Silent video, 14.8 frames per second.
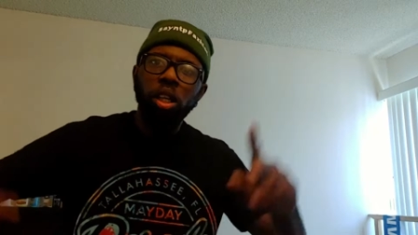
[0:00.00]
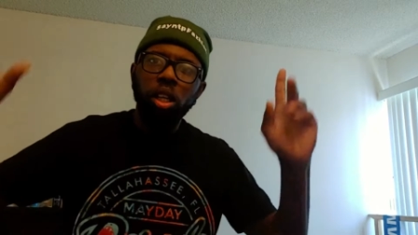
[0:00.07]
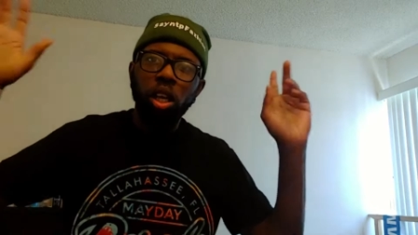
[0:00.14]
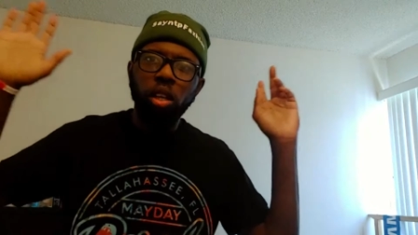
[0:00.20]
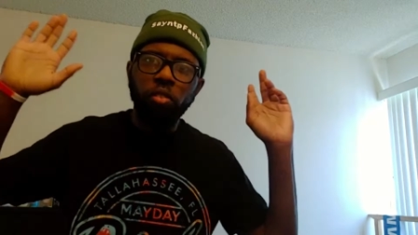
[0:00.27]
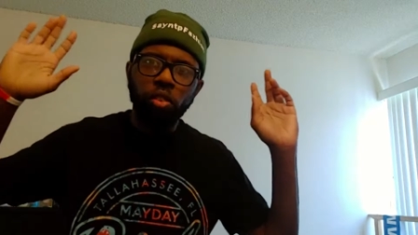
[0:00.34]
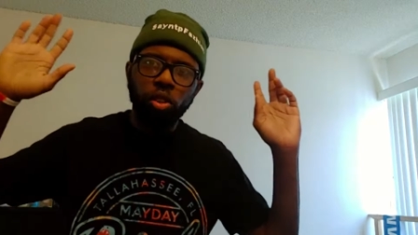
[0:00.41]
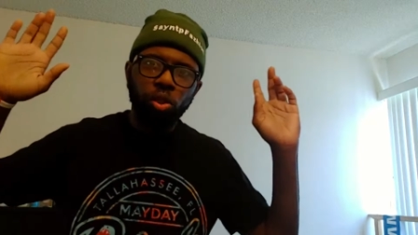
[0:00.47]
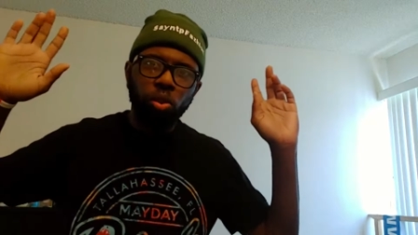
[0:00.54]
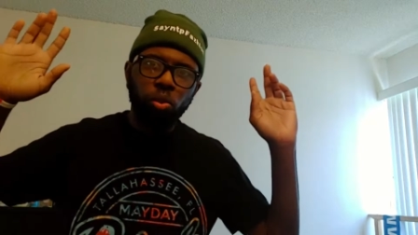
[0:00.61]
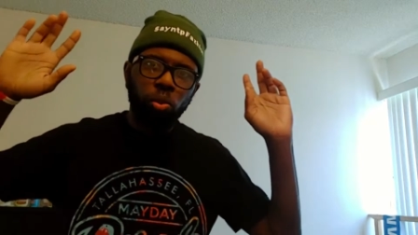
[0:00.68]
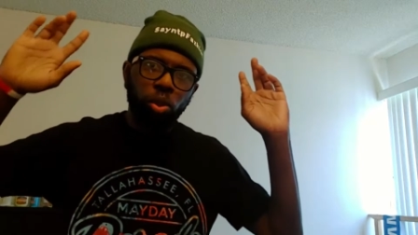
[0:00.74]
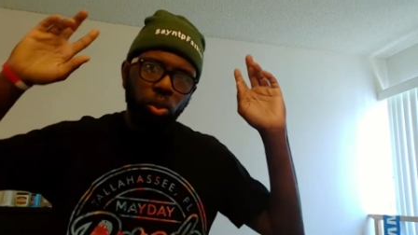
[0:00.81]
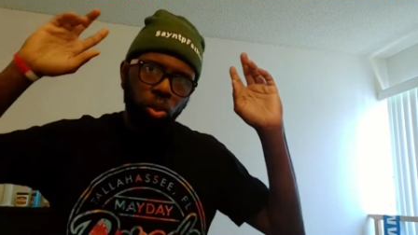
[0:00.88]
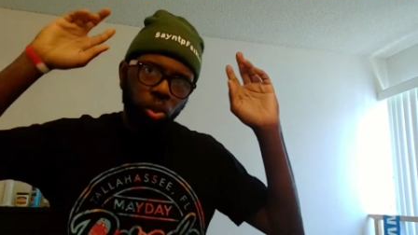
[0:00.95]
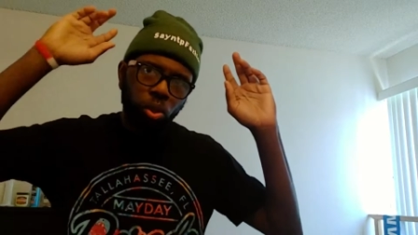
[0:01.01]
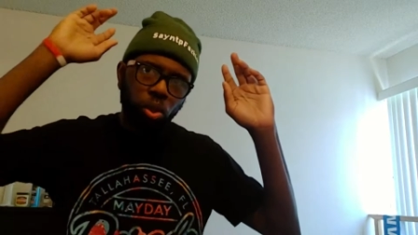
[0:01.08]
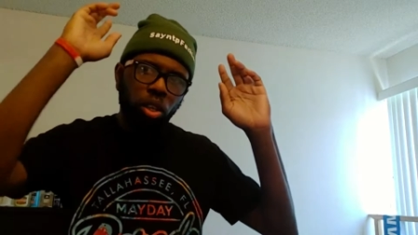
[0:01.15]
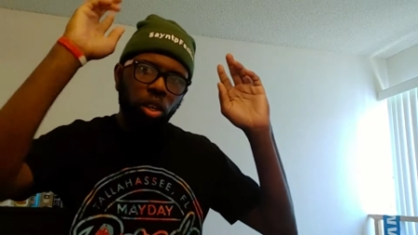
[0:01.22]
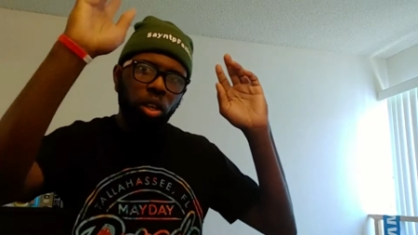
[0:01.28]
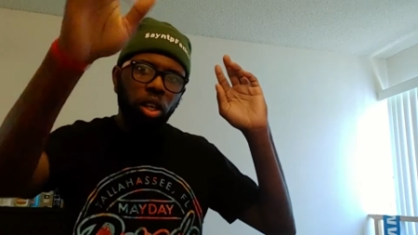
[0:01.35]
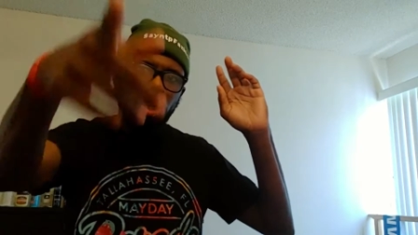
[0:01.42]
Anniversary was
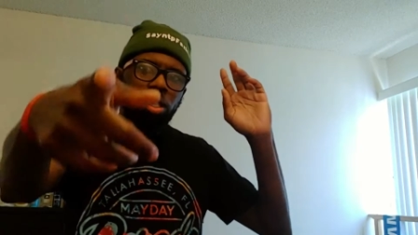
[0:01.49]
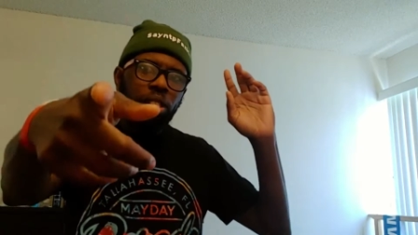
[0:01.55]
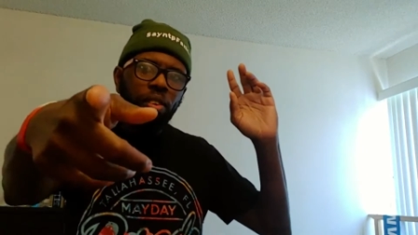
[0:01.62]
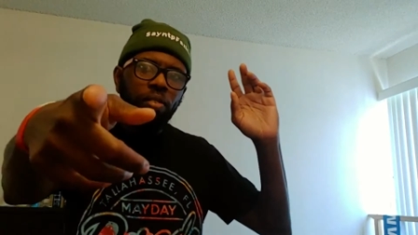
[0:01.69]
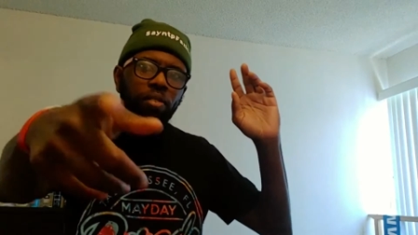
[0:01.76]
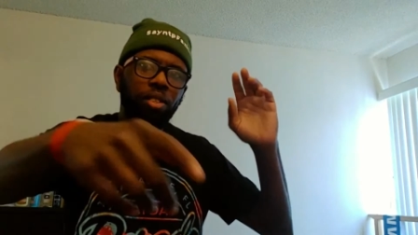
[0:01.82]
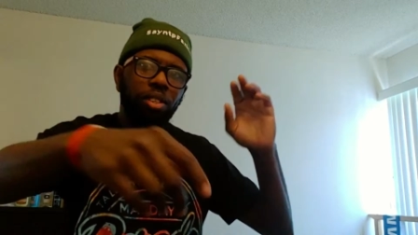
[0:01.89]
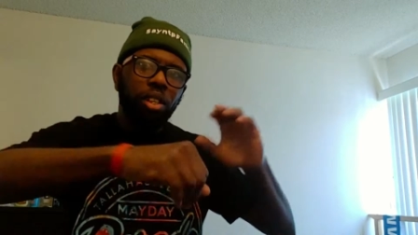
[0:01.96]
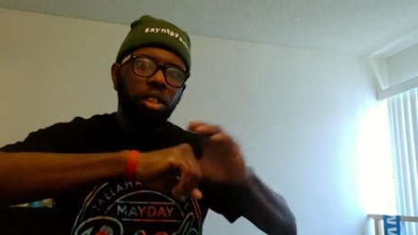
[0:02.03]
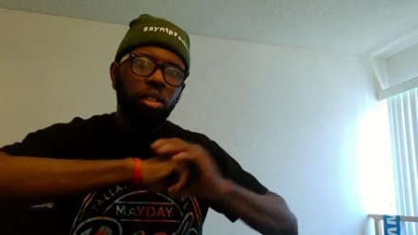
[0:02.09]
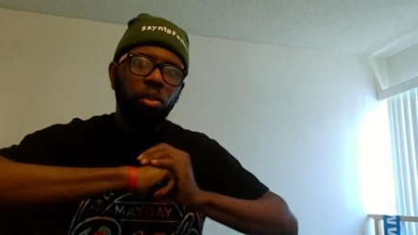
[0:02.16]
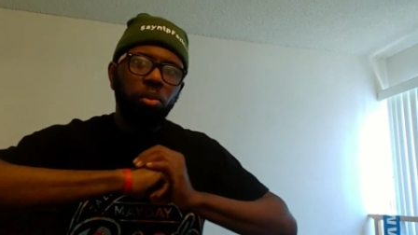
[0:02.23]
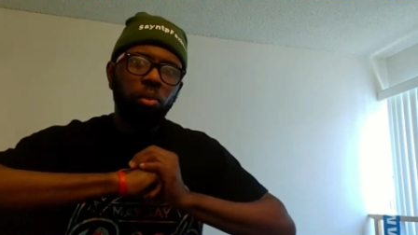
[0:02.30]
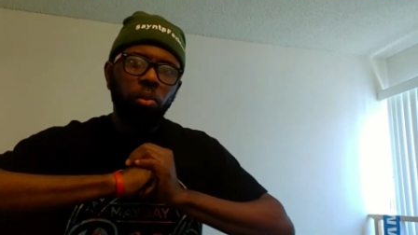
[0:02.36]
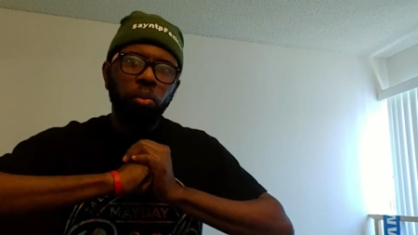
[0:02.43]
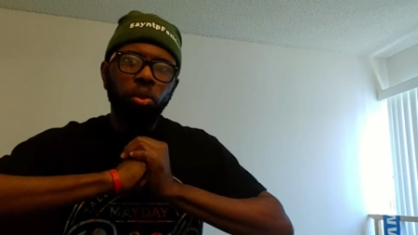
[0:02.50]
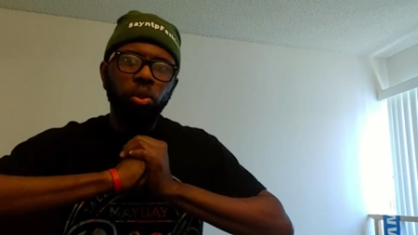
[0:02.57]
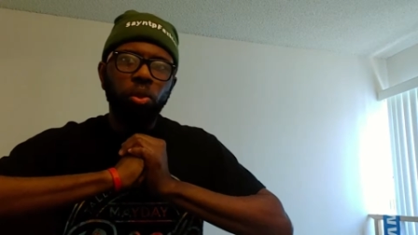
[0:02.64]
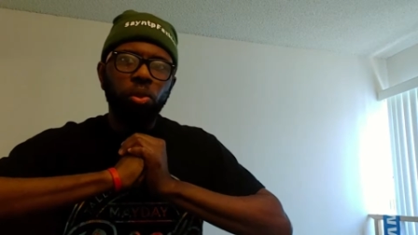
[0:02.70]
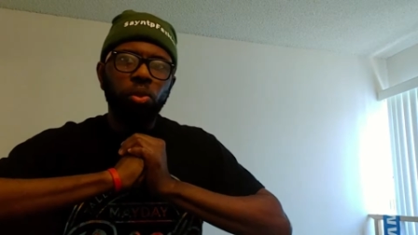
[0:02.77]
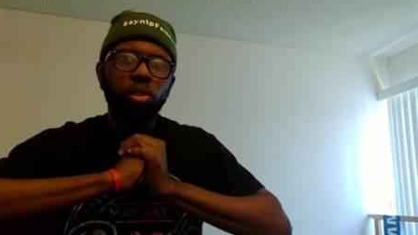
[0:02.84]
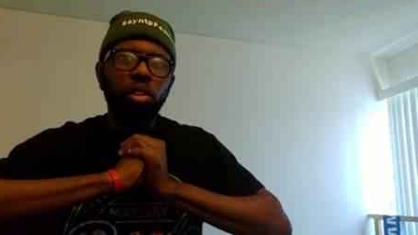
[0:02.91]
seventeenth, which
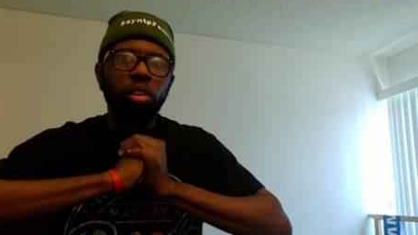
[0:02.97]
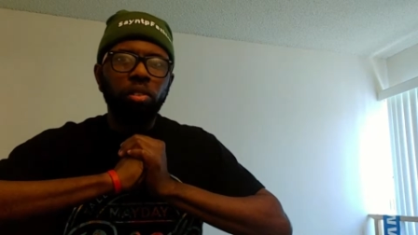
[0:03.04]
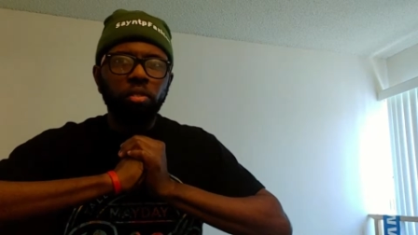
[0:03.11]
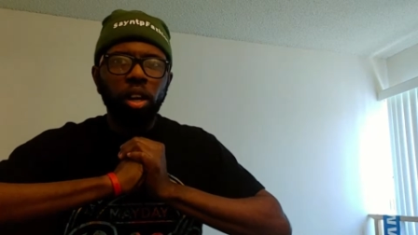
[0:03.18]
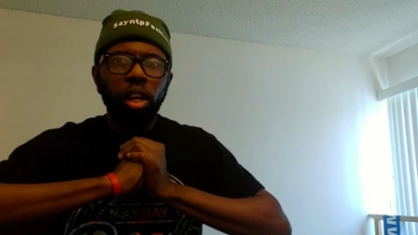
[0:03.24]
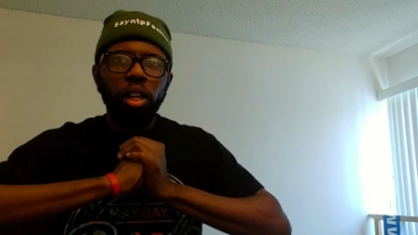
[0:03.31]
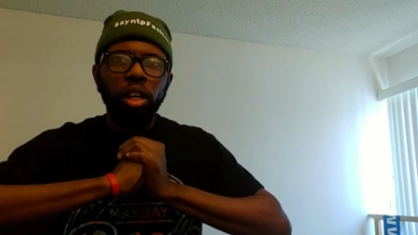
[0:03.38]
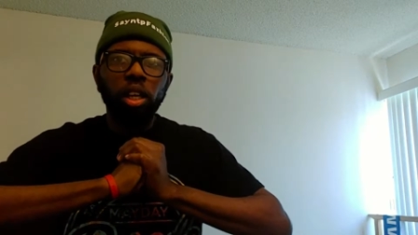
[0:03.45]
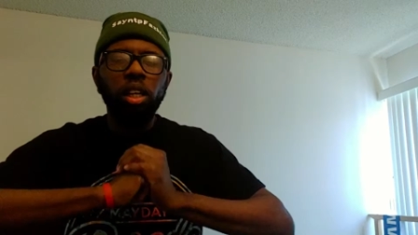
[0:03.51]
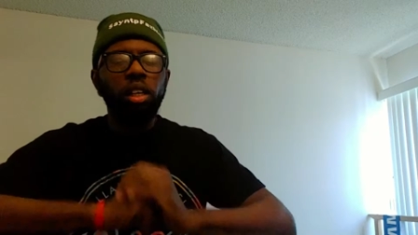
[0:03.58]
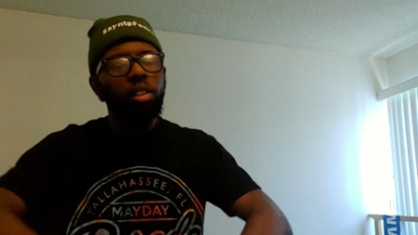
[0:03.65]
was Friday.